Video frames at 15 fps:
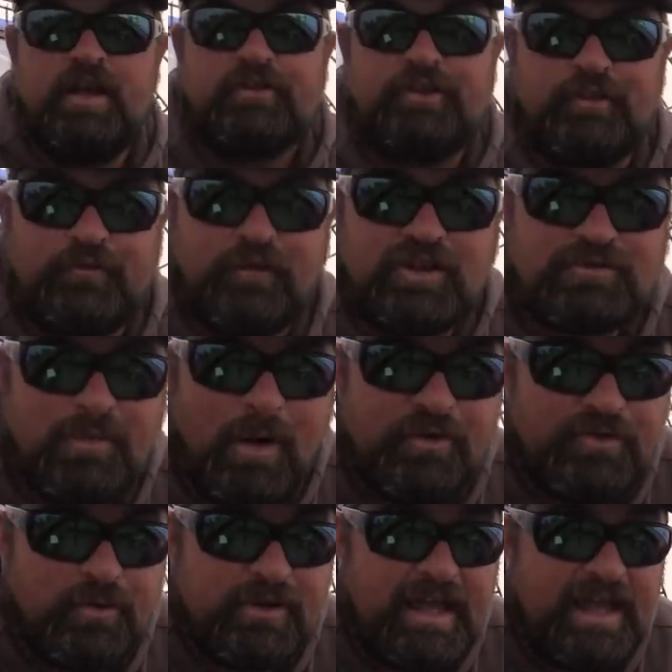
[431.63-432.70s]
So the first ball
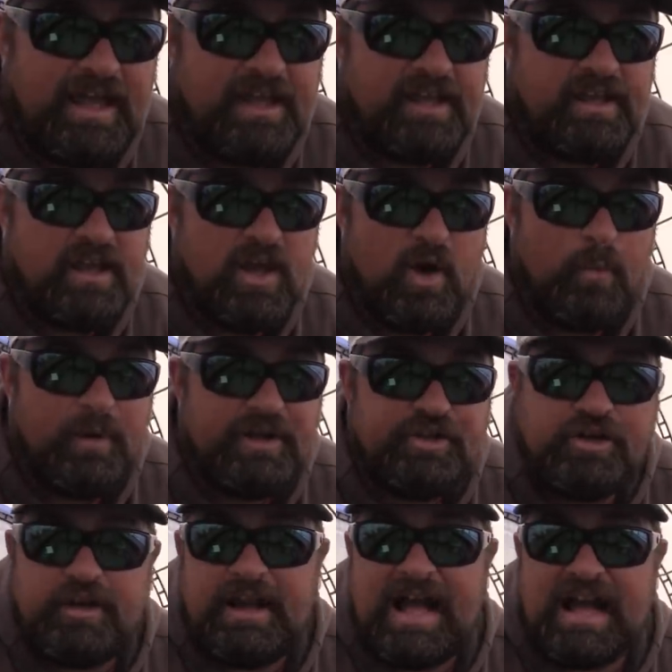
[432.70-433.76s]
was okay. We had
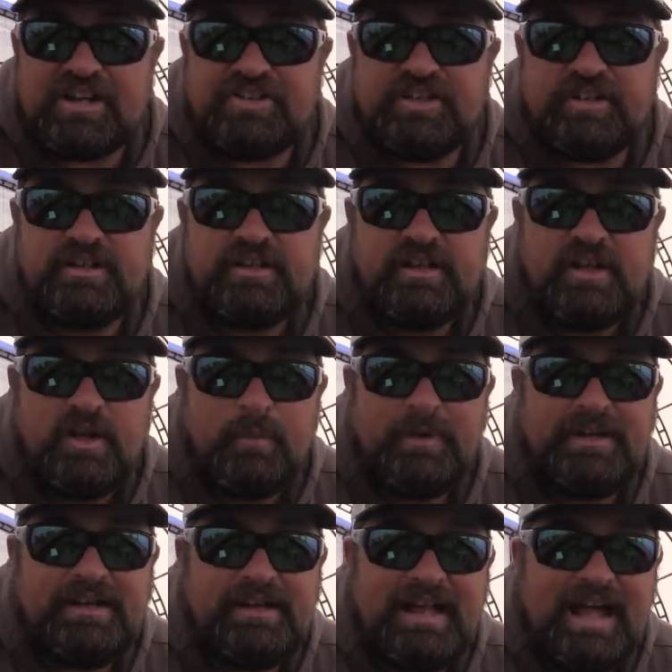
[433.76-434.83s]
good action.
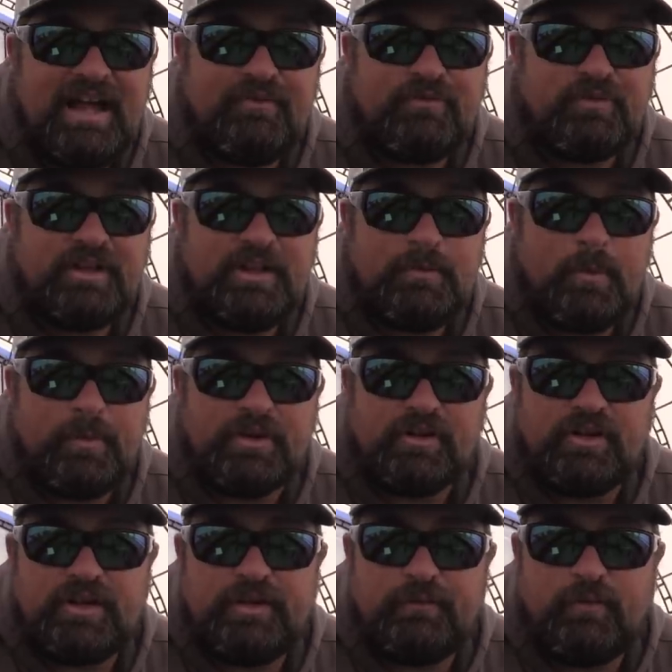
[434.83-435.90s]
We didn't have really what we were
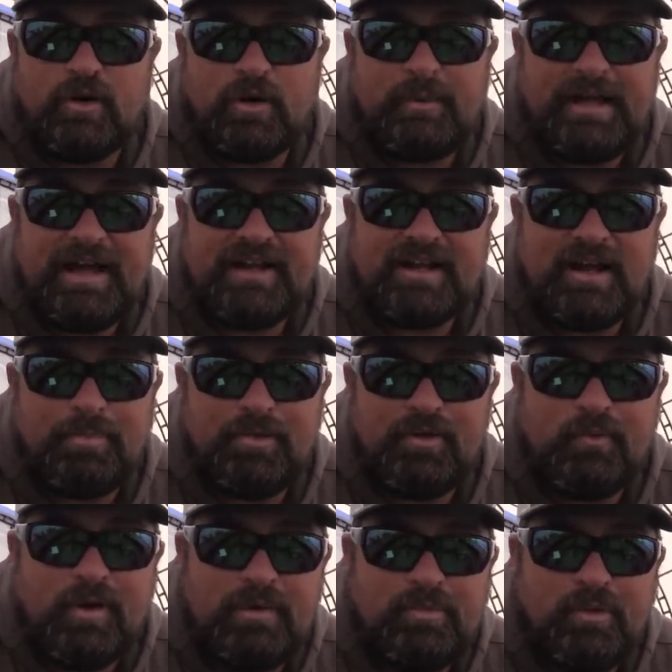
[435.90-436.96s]
looking for. We had a couple
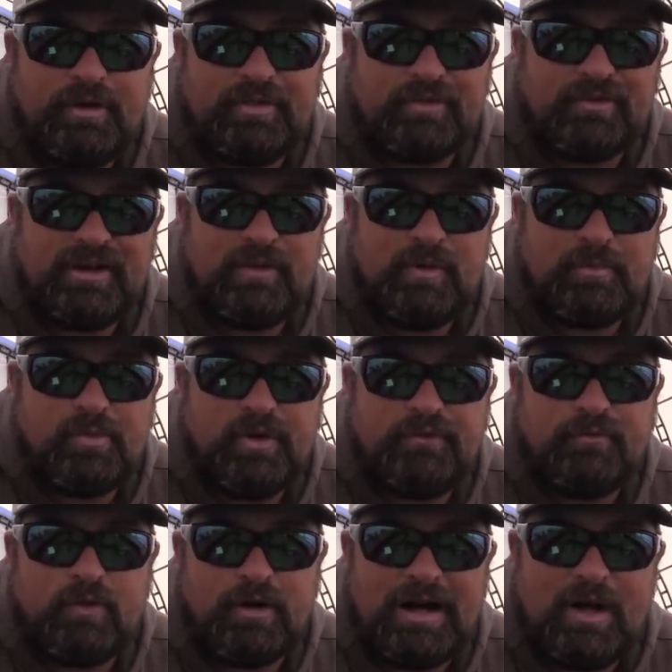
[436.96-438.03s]
of one point three, one
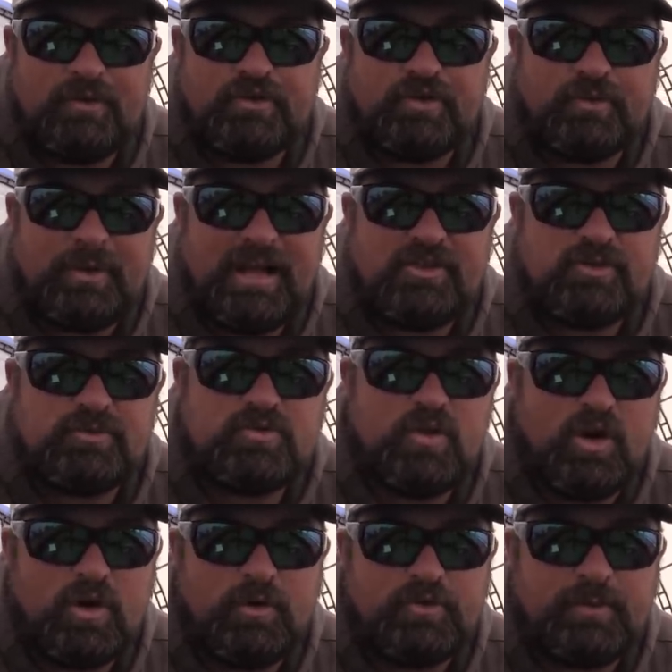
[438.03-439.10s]
point four ounces. We had some
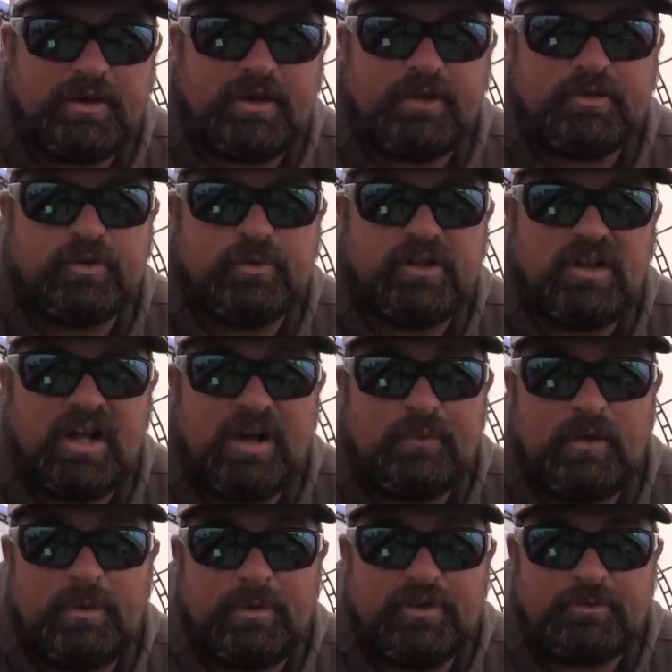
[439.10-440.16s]
smaller ones we could have threw in the live
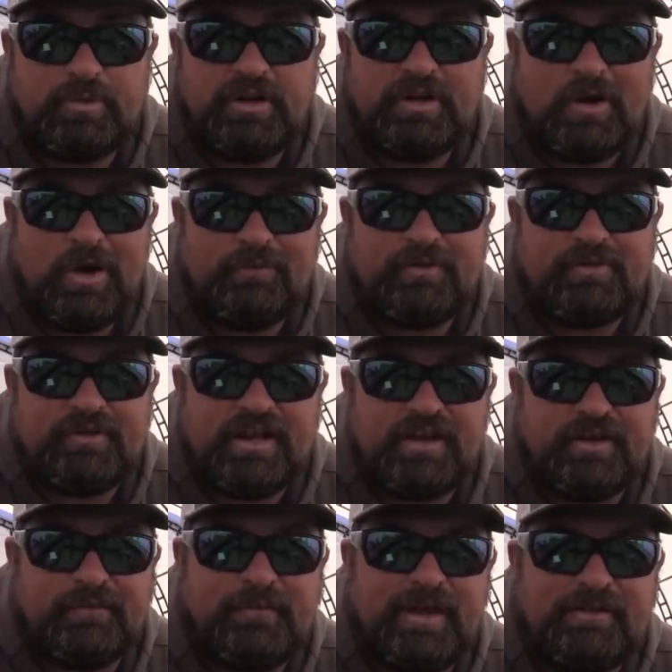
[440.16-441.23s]
well, but I was pretty confident of
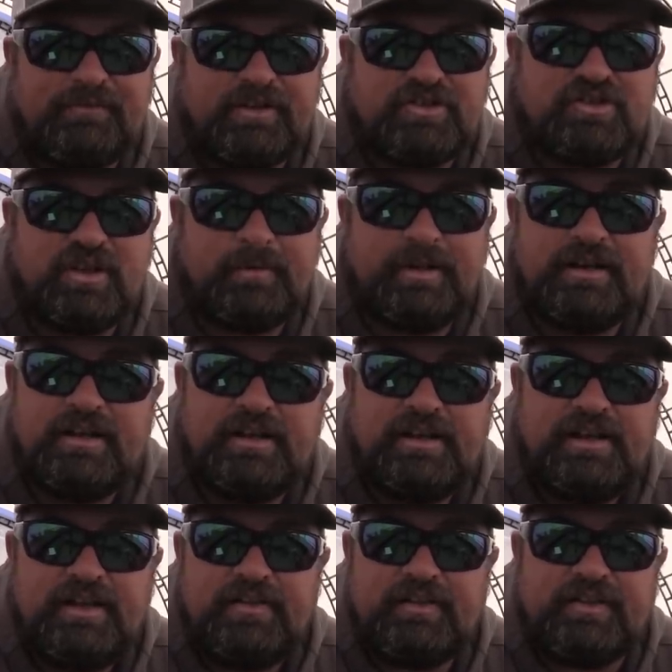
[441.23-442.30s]
getting a five fish limit
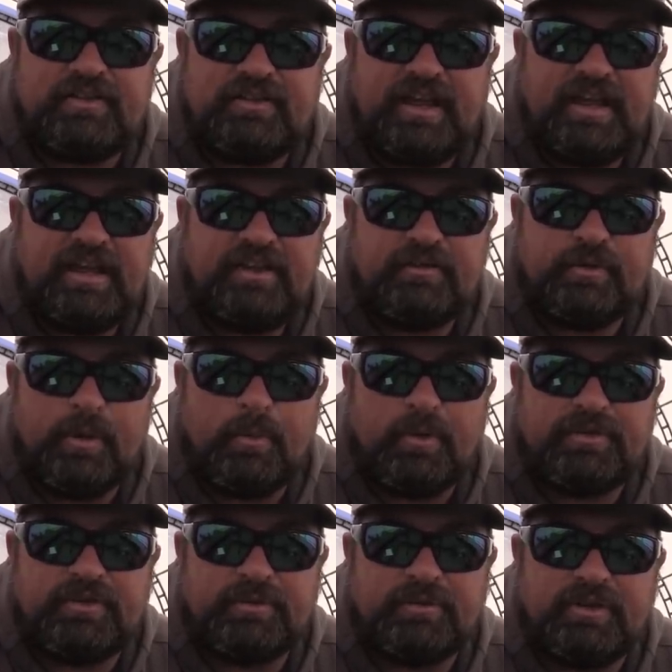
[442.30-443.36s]
this day. So I
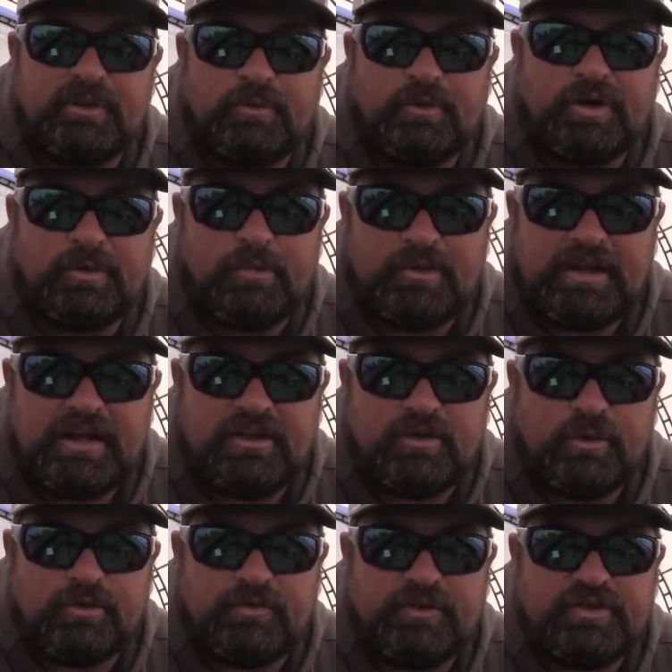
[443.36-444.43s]
wasn't really worried about getting
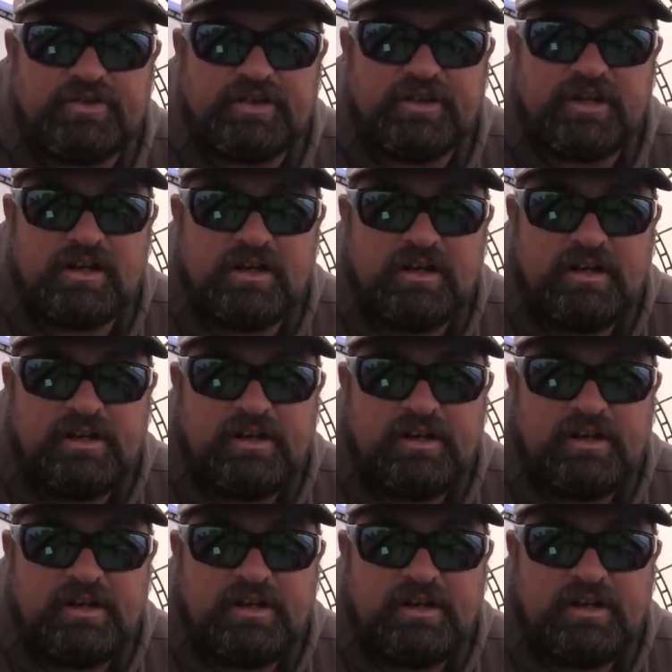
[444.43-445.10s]
those fish in there.